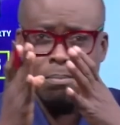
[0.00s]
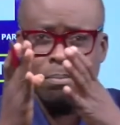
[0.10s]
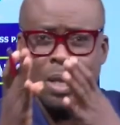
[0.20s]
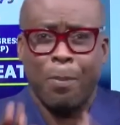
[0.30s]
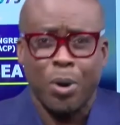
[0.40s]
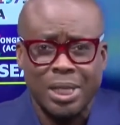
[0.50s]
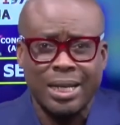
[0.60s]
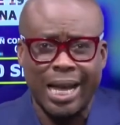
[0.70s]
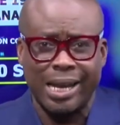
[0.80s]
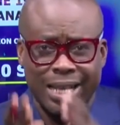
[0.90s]
important
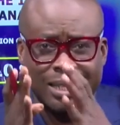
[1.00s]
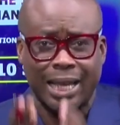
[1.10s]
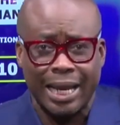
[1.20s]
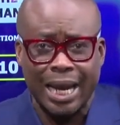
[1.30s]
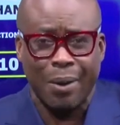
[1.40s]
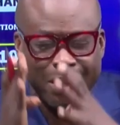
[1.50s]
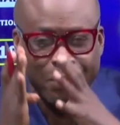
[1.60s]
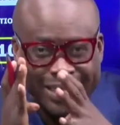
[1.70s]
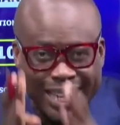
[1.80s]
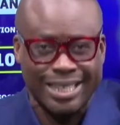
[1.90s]
Ghanaians sat down and
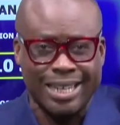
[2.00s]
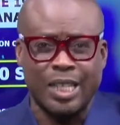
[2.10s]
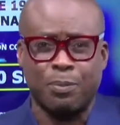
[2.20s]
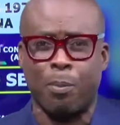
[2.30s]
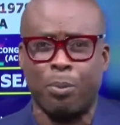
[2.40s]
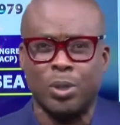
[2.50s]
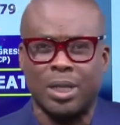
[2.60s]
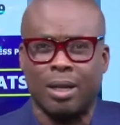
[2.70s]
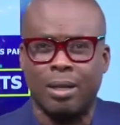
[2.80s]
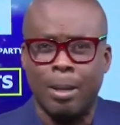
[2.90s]
rejected this
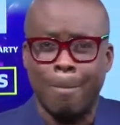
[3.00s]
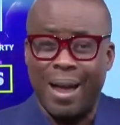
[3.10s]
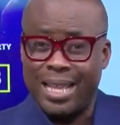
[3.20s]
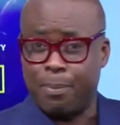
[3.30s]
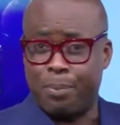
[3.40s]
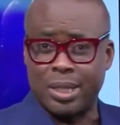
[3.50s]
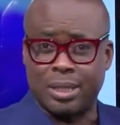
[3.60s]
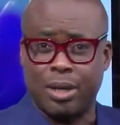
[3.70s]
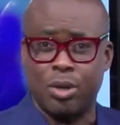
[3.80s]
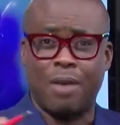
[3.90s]
proposal by the
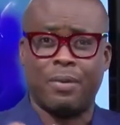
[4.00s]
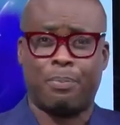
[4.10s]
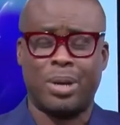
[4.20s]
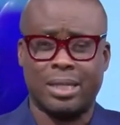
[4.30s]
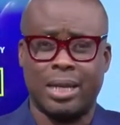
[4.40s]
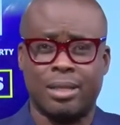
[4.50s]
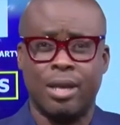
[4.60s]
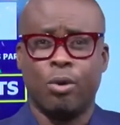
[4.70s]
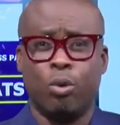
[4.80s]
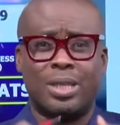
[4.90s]
president. You have a president
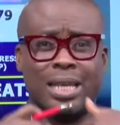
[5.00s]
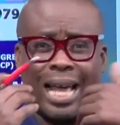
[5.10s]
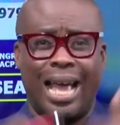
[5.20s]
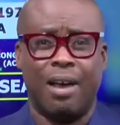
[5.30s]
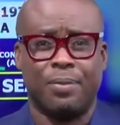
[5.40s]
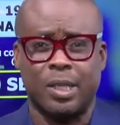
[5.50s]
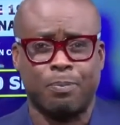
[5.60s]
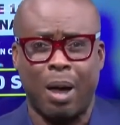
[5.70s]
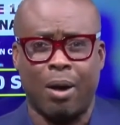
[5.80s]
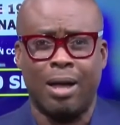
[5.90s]
who says, I have this
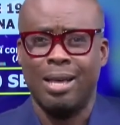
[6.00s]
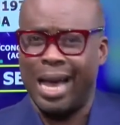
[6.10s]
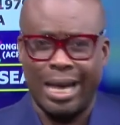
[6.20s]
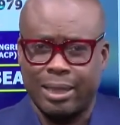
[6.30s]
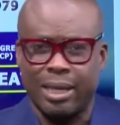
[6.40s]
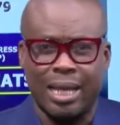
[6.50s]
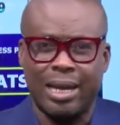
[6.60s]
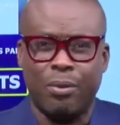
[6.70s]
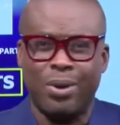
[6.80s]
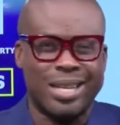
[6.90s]
power. I think that
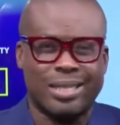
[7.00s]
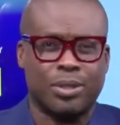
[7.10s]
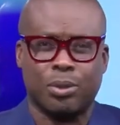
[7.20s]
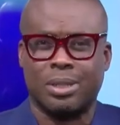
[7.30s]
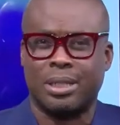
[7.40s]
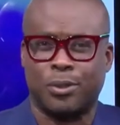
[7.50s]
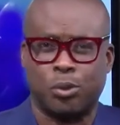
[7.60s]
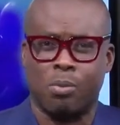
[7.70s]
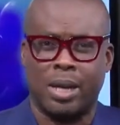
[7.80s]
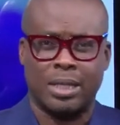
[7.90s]
the winner takes all thing is
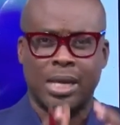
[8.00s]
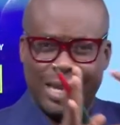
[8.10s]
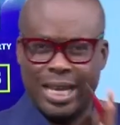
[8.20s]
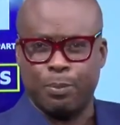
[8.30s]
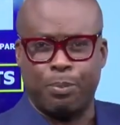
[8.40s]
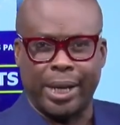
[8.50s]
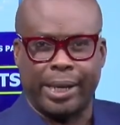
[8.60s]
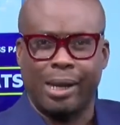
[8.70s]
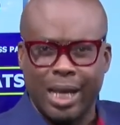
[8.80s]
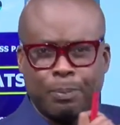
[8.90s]
too much. Let's break
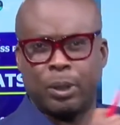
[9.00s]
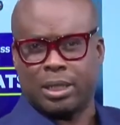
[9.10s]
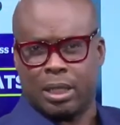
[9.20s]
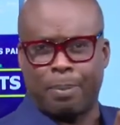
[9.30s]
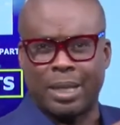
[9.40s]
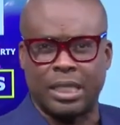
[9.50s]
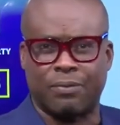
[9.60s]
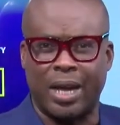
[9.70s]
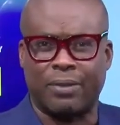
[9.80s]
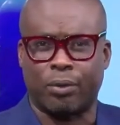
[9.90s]
it. Let political parties
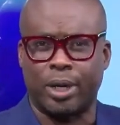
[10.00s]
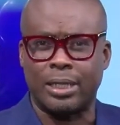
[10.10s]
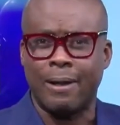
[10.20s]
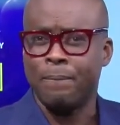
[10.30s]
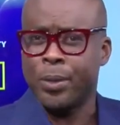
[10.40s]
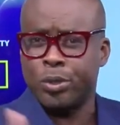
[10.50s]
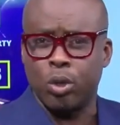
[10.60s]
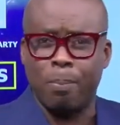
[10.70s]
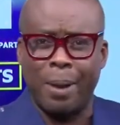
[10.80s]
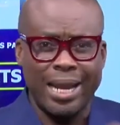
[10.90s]
fight for it.
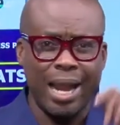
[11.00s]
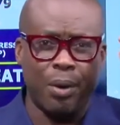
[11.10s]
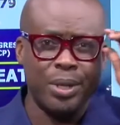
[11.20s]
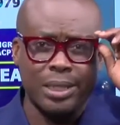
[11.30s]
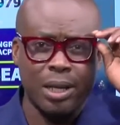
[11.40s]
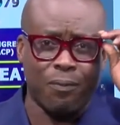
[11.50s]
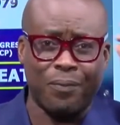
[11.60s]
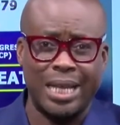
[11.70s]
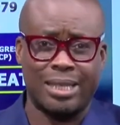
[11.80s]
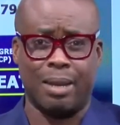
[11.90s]
So by now, instead of
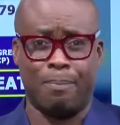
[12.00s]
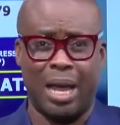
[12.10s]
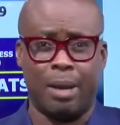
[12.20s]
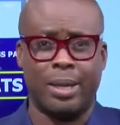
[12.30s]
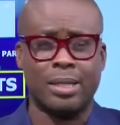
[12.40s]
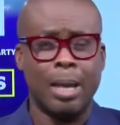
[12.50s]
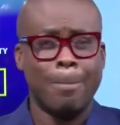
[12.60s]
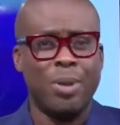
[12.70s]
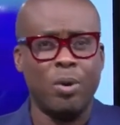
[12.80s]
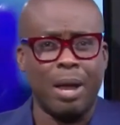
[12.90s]
fighting in parliament,
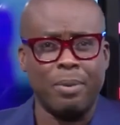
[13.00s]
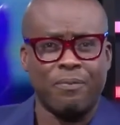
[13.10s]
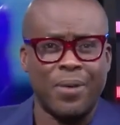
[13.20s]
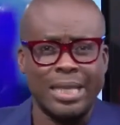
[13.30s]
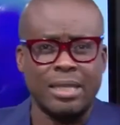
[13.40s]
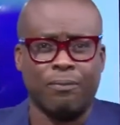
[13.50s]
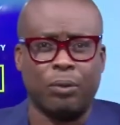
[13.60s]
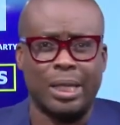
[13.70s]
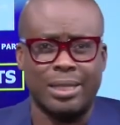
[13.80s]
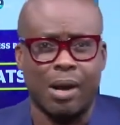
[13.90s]
they would have been fighting for
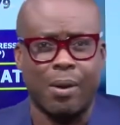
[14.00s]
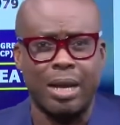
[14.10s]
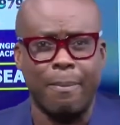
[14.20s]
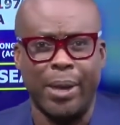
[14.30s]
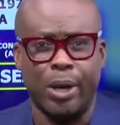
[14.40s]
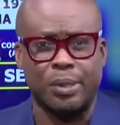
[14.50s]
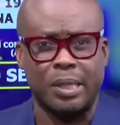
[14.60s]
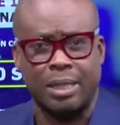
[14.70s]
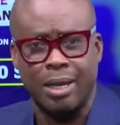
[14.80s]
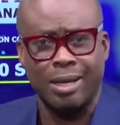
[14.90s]
the Takrady mayor
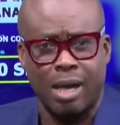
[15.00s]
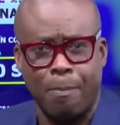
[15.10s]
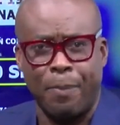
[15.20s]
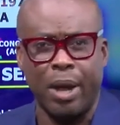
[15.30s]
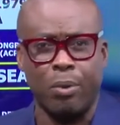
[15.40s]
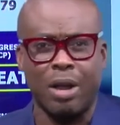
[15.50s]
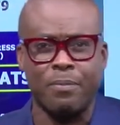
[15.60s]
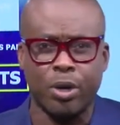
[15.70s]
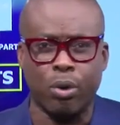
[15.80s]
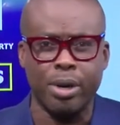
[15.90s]
seat. Campaign would have
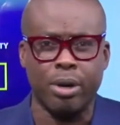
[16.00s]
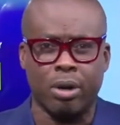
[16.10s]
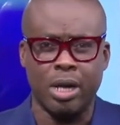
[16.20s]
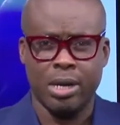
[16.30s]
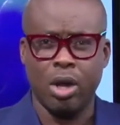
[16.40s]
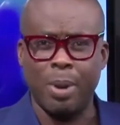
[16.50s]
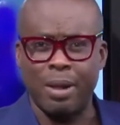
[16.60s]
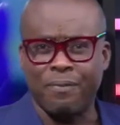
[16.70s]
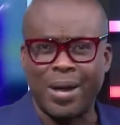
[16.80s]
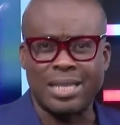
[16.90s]
been going on. They would have
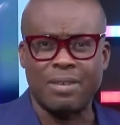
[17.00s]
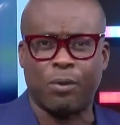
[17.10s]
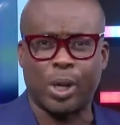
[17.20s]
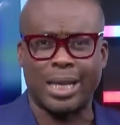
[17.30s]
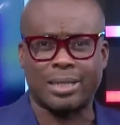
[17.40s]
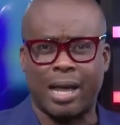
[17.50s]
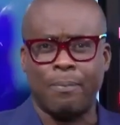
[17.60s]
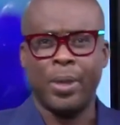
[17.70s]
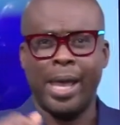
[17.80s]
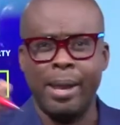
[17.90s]
been fighting for Keta.
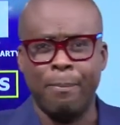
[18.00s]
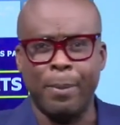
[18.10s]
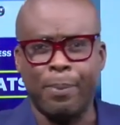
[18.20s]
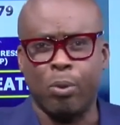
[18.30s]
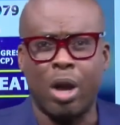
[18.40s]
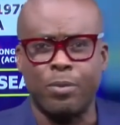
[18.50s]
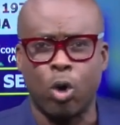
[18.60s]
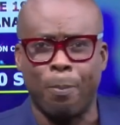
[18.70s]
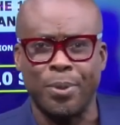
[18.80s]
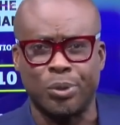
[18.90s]
NPP would have been
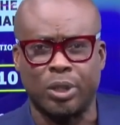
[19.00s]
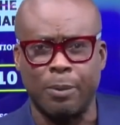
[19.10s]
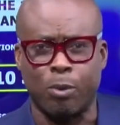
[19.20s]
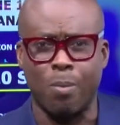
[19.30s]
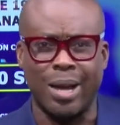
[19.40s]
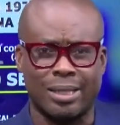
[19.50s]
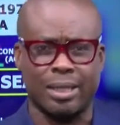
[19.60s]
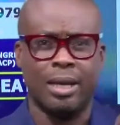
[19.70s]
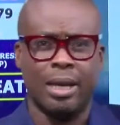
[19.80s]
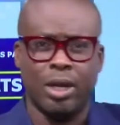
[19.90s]
hoping to keep
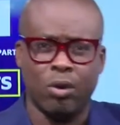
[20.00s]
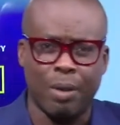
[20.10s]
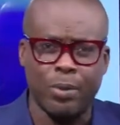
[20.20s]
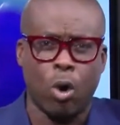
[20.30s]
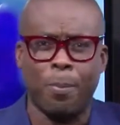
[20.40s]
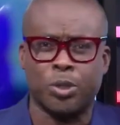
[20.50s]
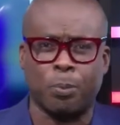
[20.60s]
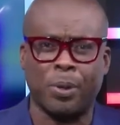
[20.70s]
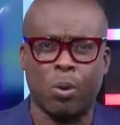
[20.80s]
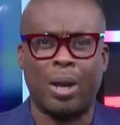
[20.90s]
Kumasi. They would have been hoping to
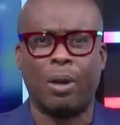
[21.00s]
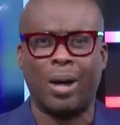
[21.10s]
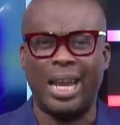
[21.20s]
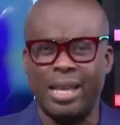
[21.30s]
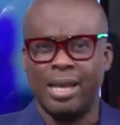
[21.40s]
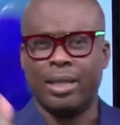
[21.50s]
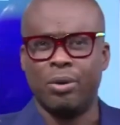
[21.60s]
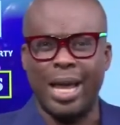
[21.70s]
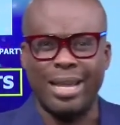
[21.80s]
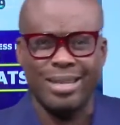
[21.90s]
pick Wale Wale.
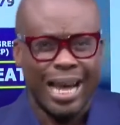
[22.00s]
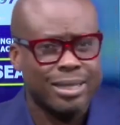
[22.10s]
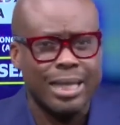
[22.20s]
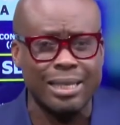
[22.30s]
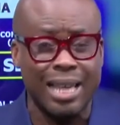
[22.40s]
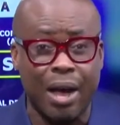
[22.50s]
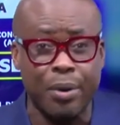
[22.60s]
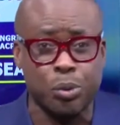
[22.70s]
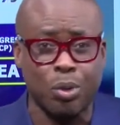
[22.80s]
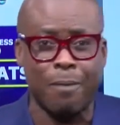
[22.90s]
And that's how
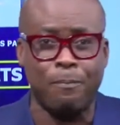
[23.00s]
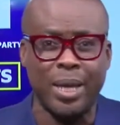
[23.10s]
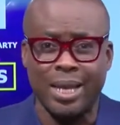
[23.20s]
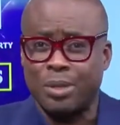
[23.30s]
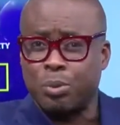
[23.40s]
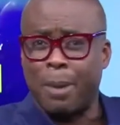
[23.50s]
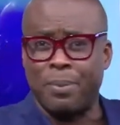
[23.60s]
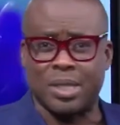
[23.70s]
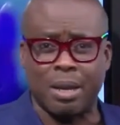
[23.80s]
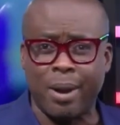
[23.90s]
it would have been. That's what
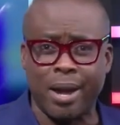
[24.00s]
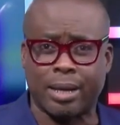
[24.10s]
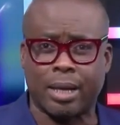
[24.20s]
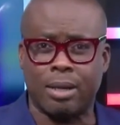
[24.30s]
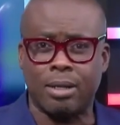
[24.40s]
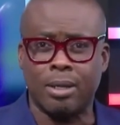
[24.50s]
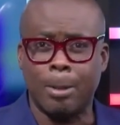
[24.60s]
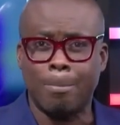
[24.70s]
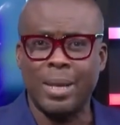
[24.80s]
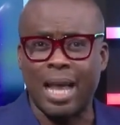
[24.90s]
happens in America.
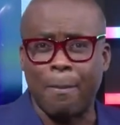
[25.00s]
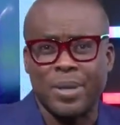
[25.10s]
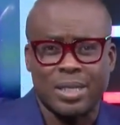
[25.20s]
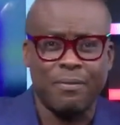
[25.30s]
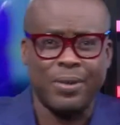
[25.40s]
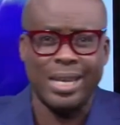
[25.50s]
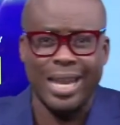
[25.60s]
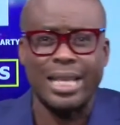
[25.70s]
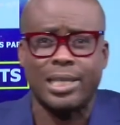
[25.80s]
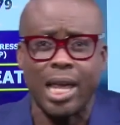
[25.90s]
It happens even in
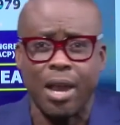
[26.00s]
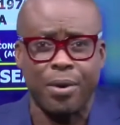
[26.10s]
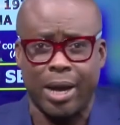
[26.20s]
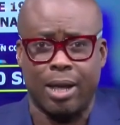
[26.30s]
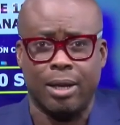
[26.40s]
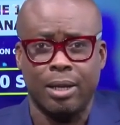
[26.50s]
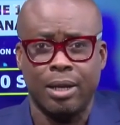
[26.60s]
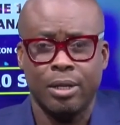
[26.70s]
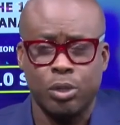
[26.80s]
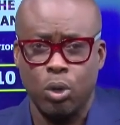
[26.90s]
Nigeria.
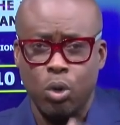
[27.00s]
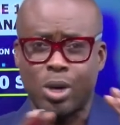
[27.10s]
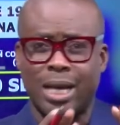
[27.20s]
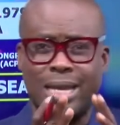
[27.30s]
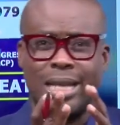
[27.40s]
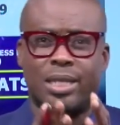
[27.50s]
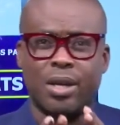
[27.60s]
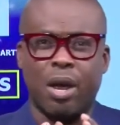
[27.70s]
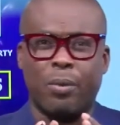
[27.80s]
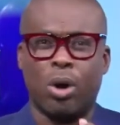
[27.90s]
So look at
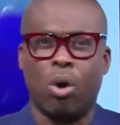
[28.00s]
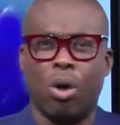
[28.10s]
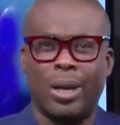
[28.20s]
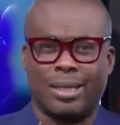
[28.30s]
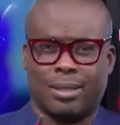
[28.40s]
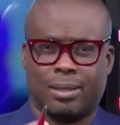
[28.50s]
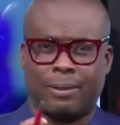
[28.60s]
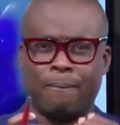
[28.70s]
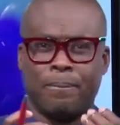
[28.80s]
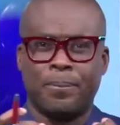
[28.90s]
Nigeria with all its
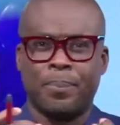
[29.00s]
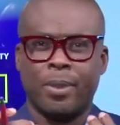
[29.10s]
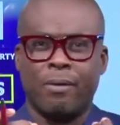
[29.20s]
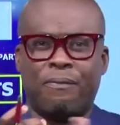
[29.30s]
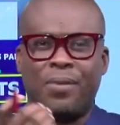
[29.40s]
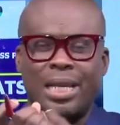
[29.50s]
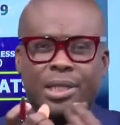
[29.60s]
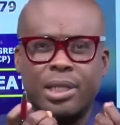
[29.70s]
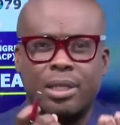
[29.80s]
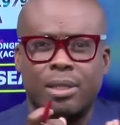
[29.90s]

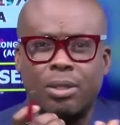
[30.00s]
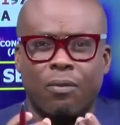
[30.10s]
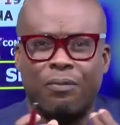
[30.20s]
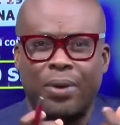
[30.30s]
flashes of